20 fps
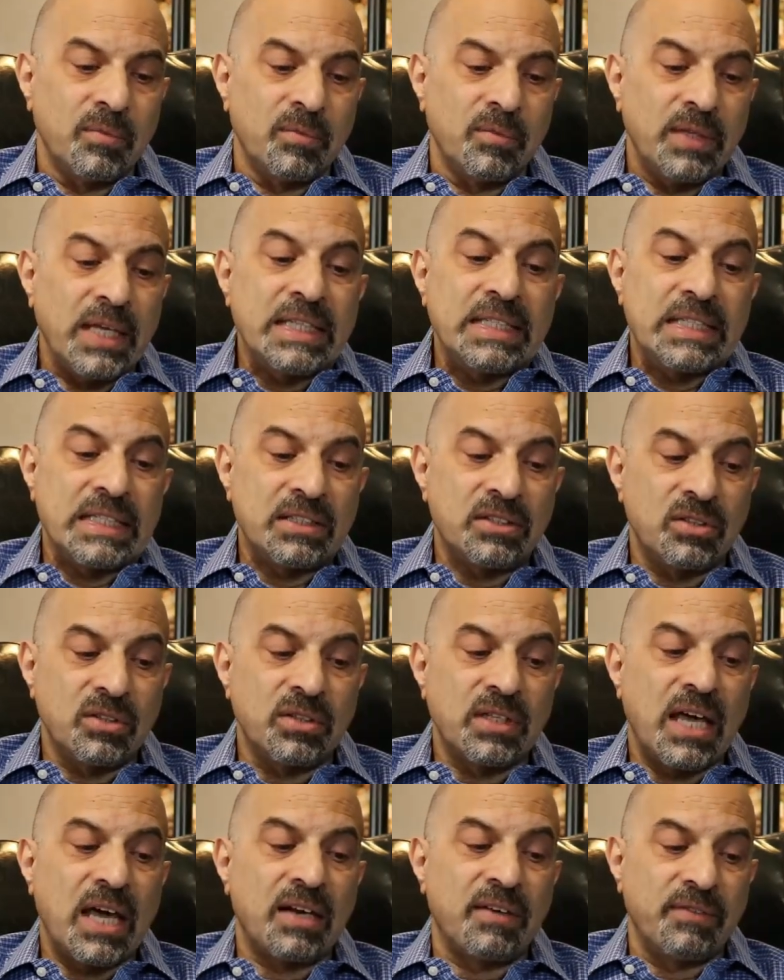they did
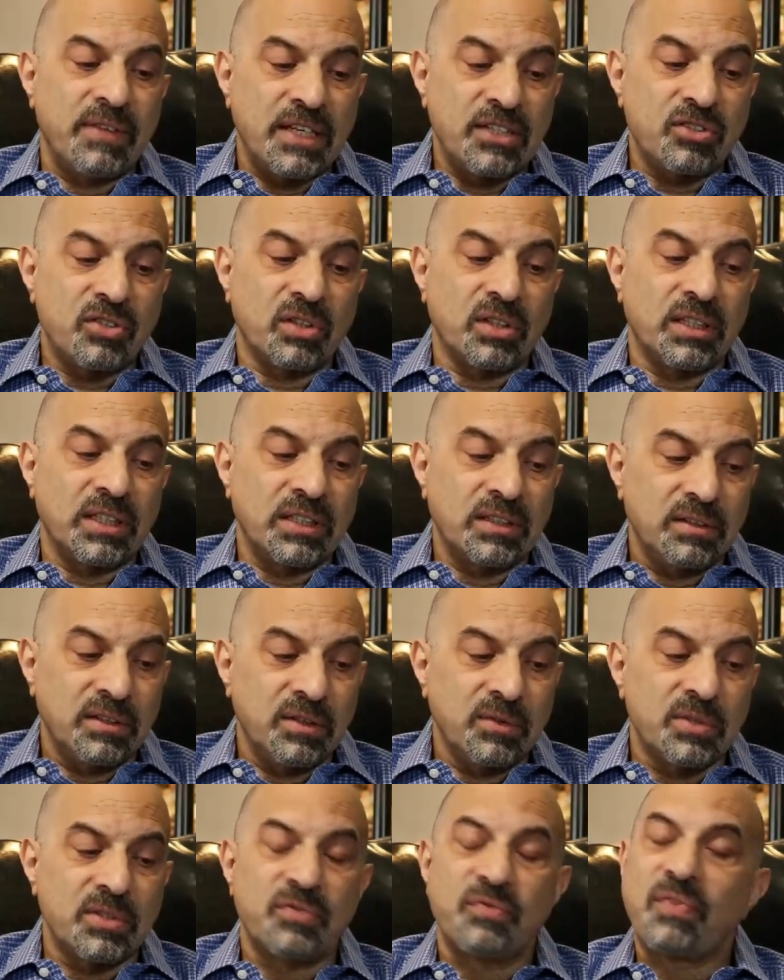do that eventually.
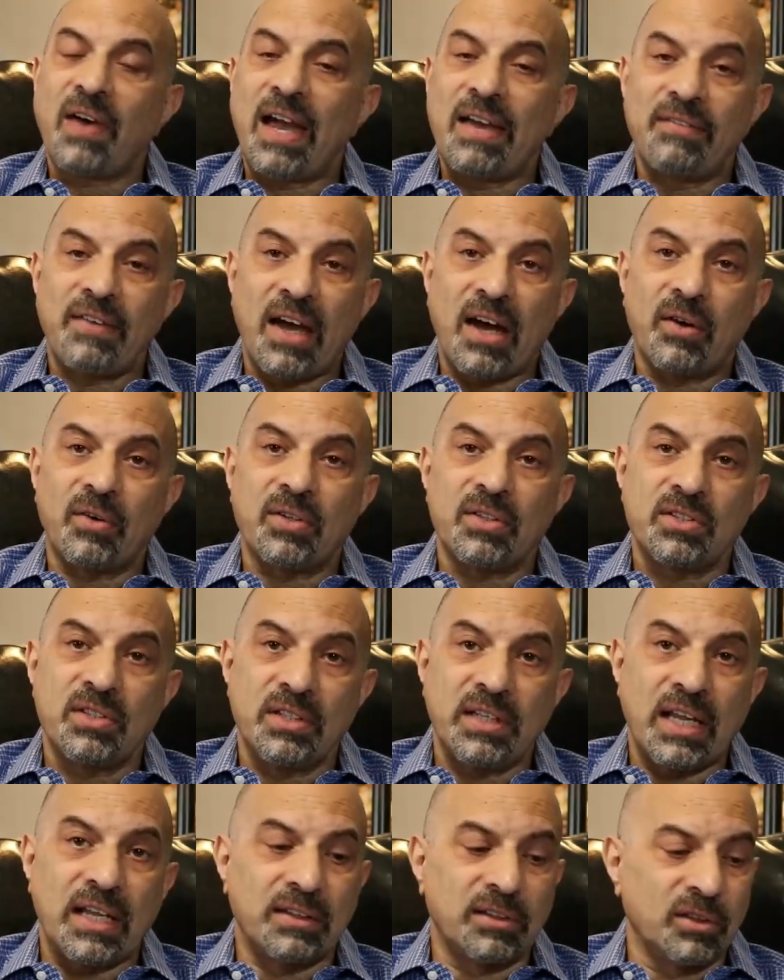It was 5 hours
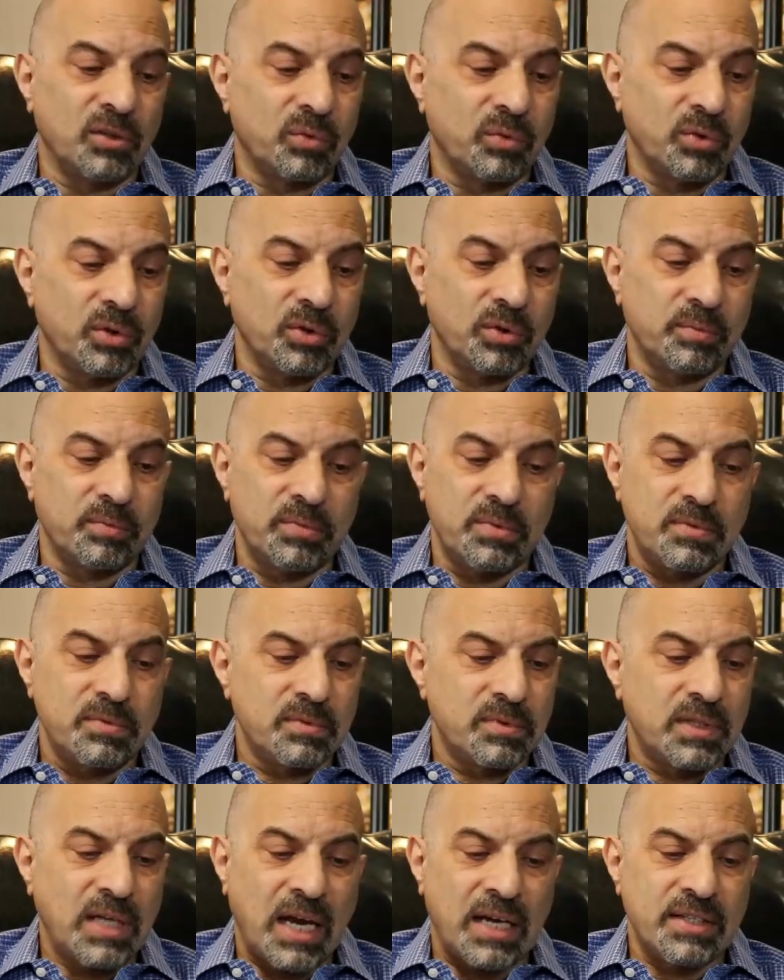in that little room,
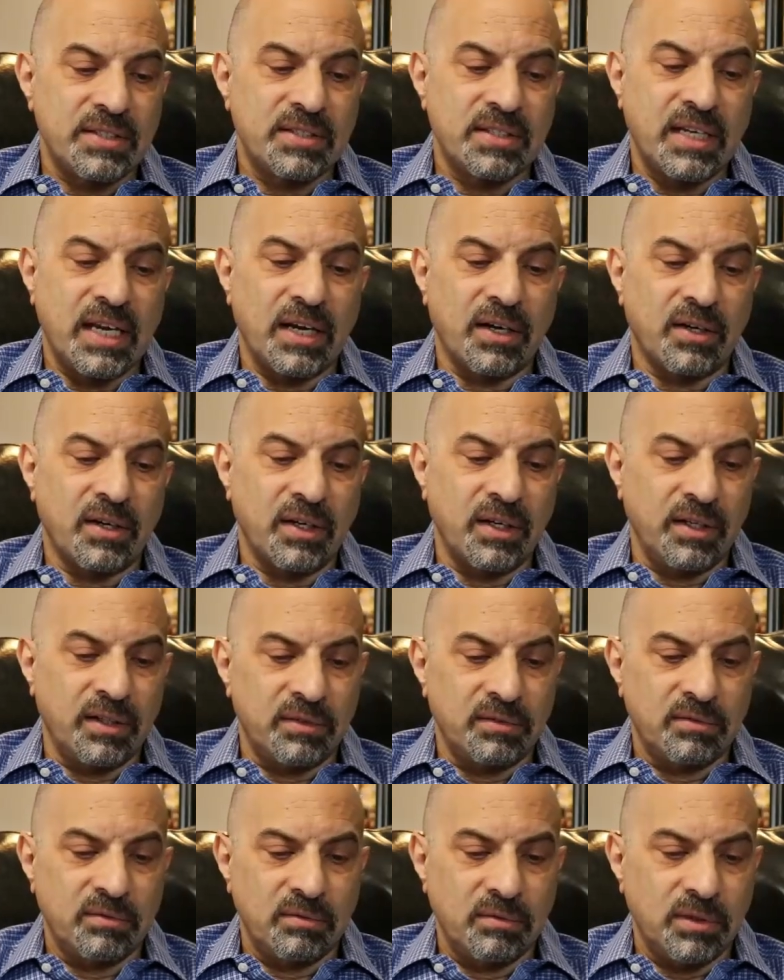kind of scary,
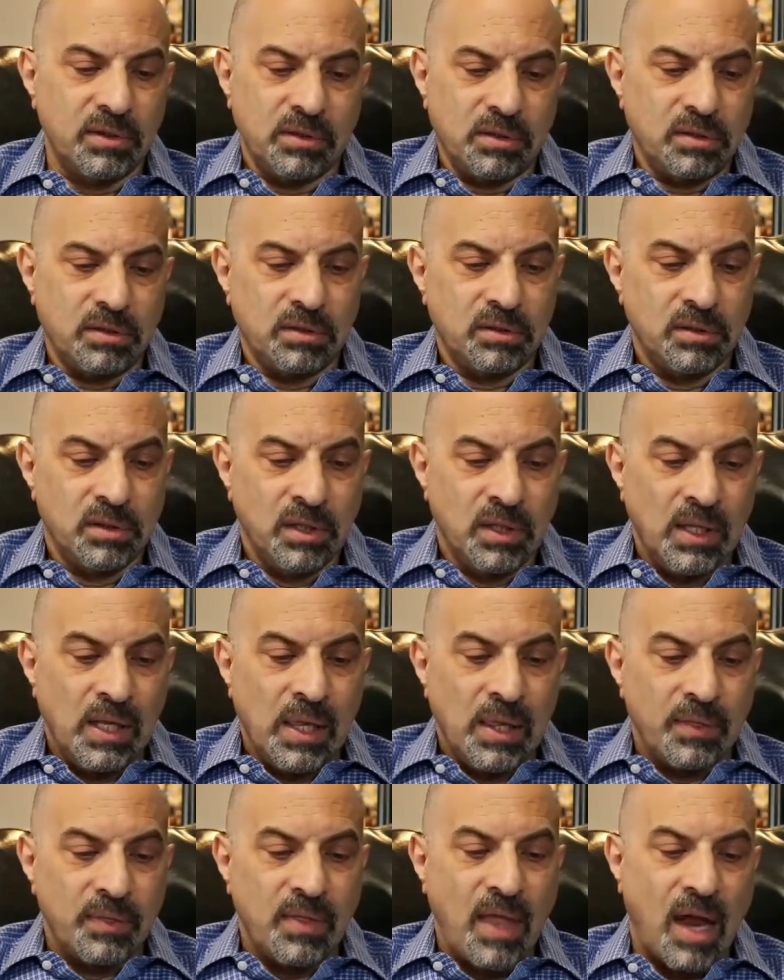and
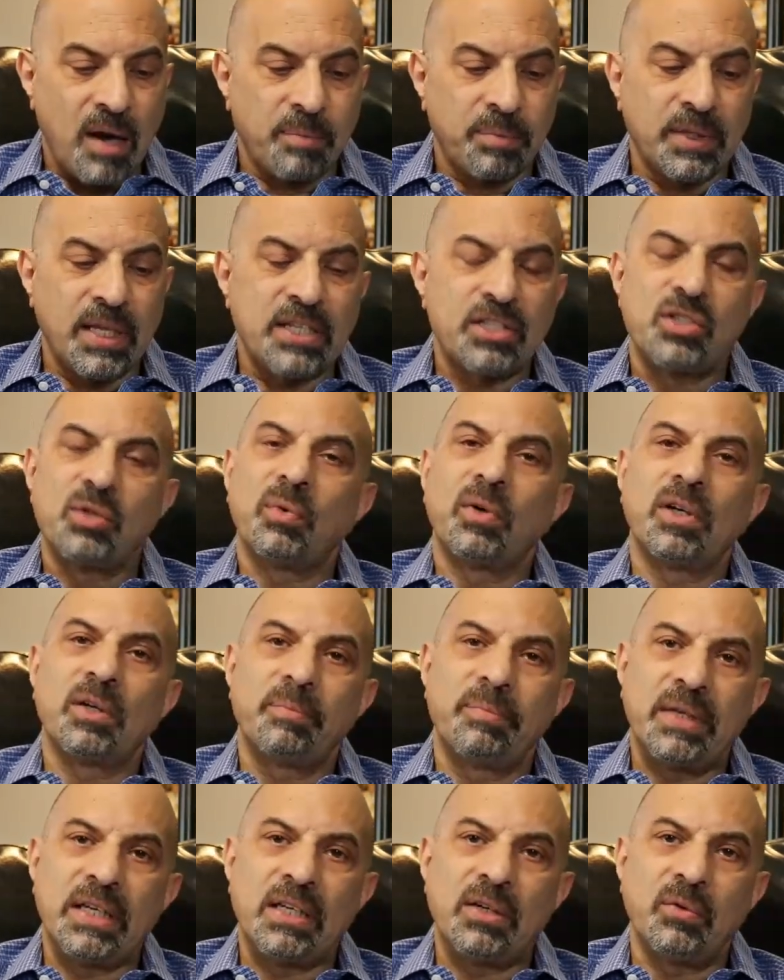not a place you want to
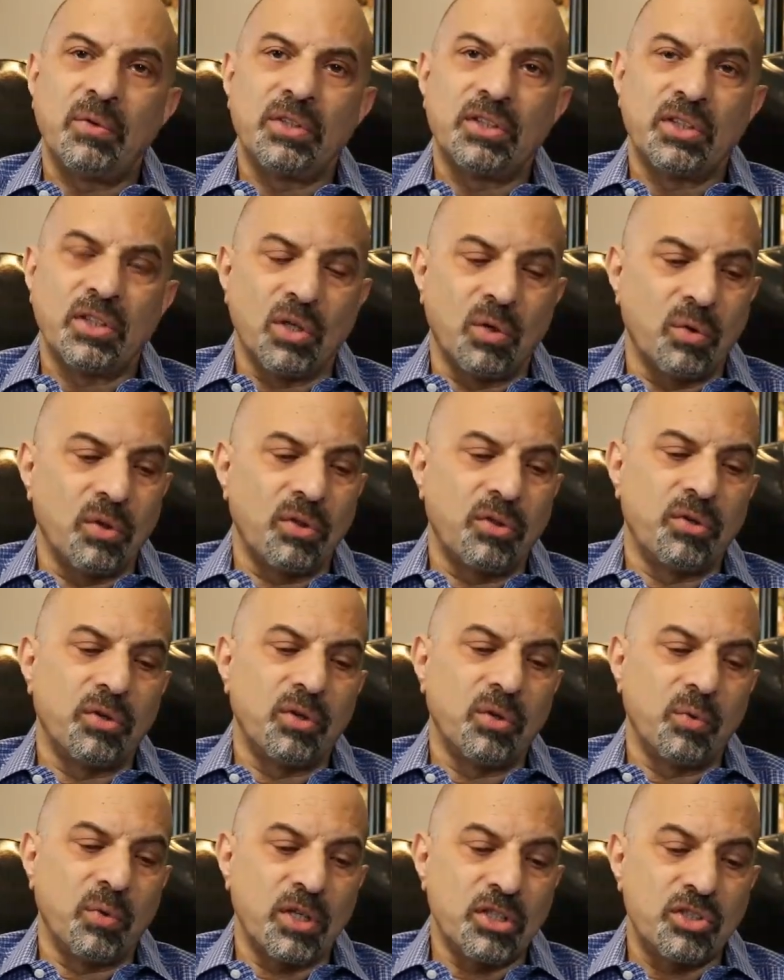be when you're going
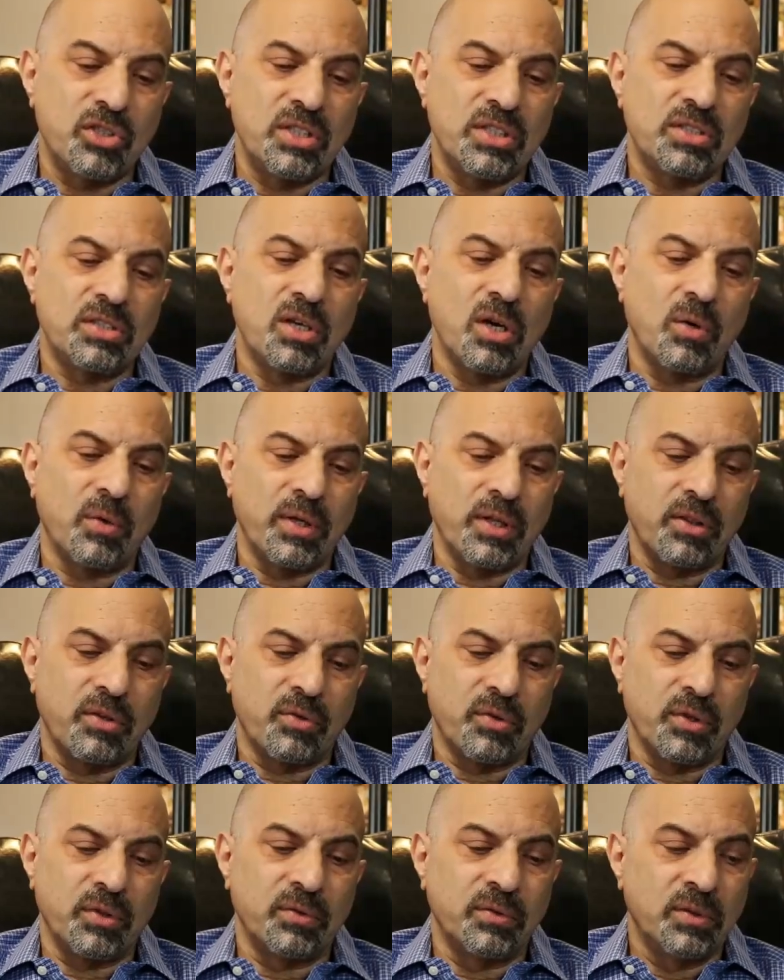through what she's going
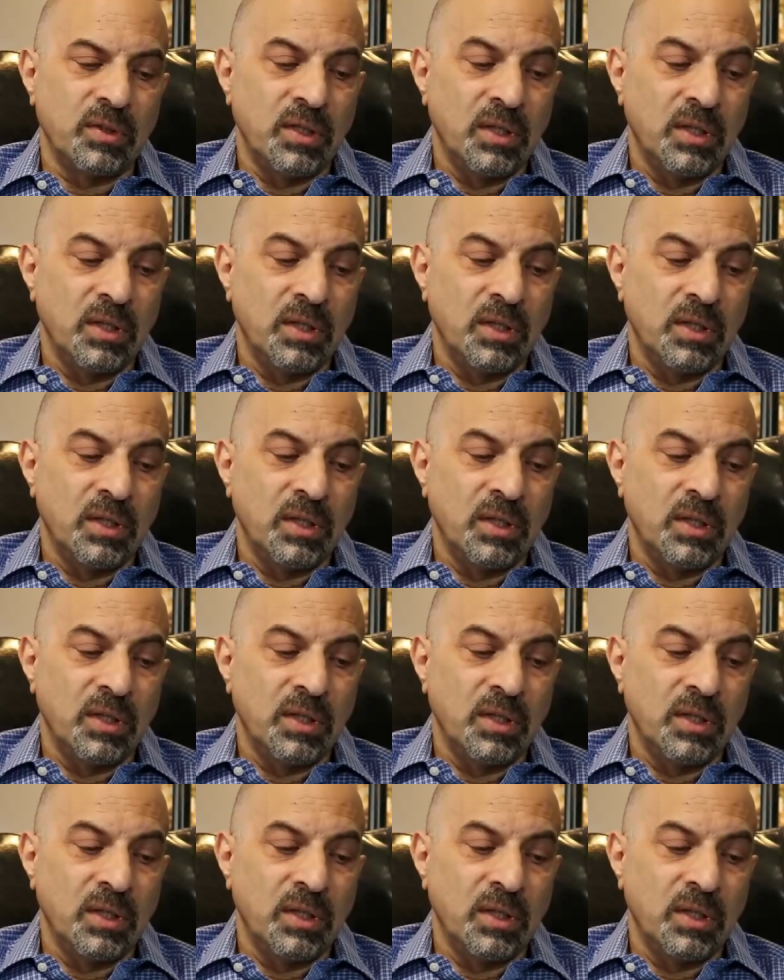through.